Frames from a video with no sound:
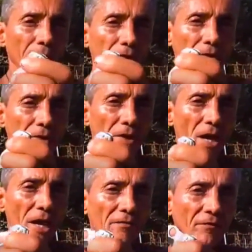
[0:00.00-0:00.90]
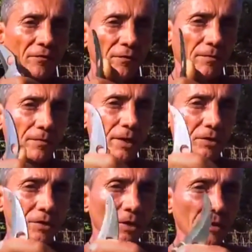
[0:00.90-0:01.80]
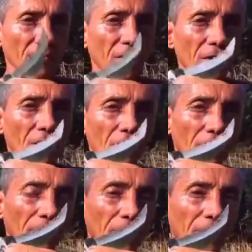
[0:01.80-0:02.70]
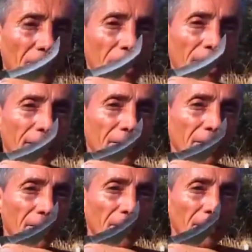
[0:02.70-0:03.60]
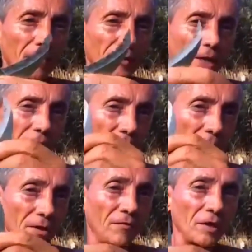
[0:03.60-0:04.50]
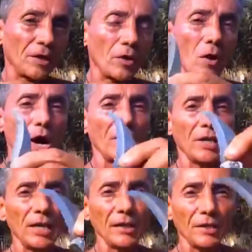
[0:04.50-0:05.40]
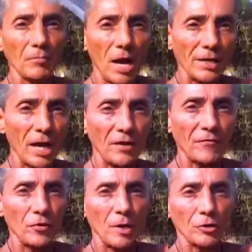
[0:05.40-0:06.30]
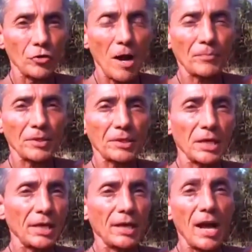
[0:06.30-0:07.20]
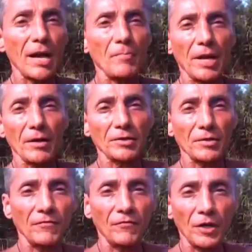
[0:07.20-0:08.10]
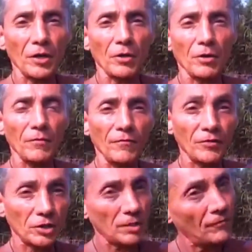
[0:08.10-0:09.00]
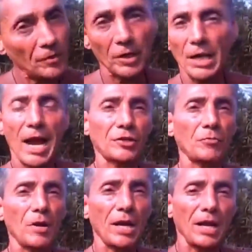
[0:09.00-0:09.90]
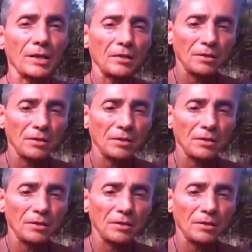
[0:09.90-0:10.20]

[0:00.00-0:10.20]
This is the knife. I just did a video, okay? I just did a video on healing my knife wound. I dropped this thing and I made a severe, severe gash in my leg.